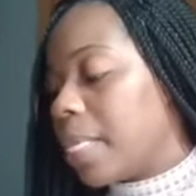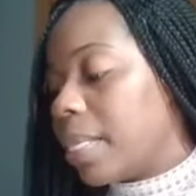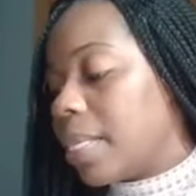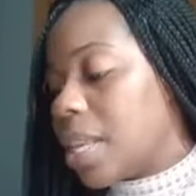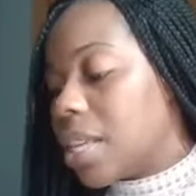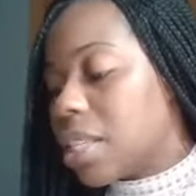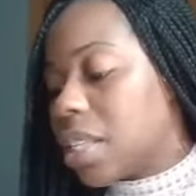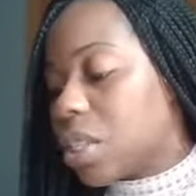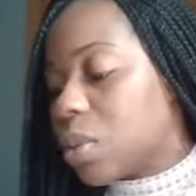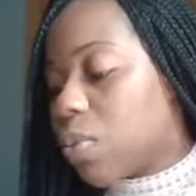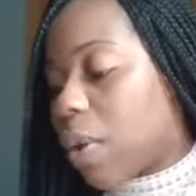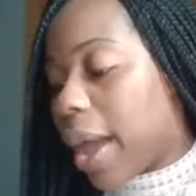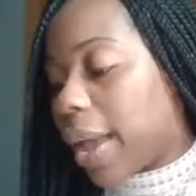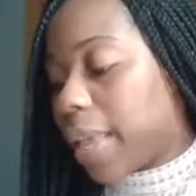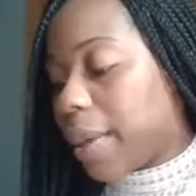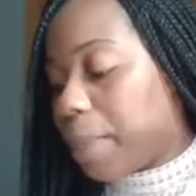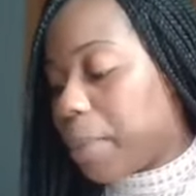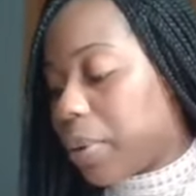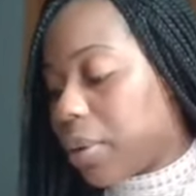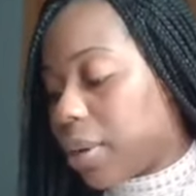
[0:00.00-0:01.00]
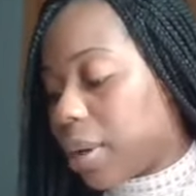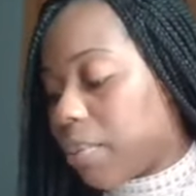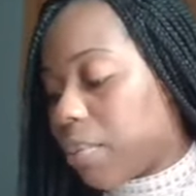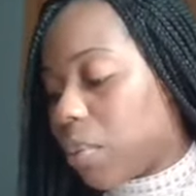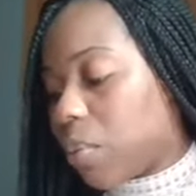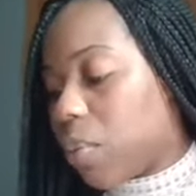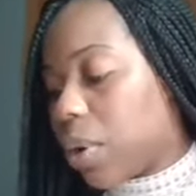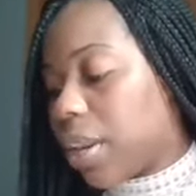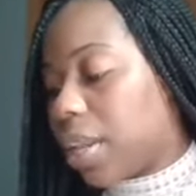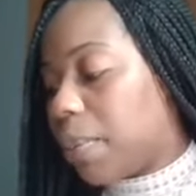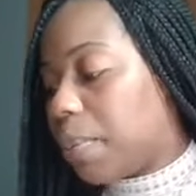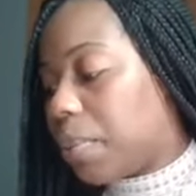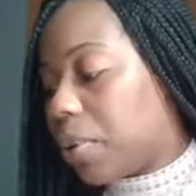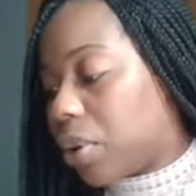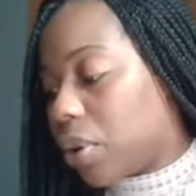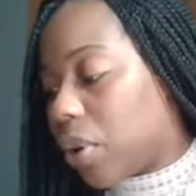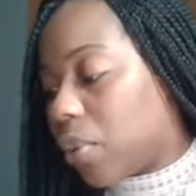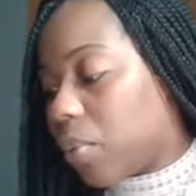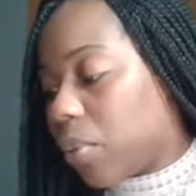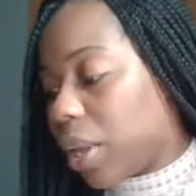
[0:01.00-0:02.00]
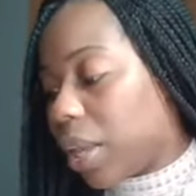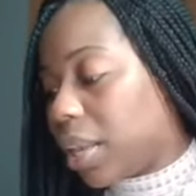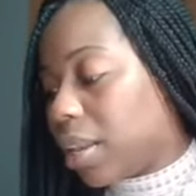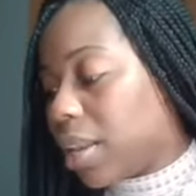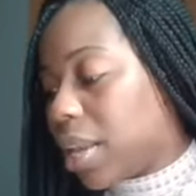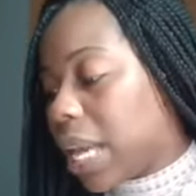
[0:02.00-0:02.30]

This is why he put up with what he put up with.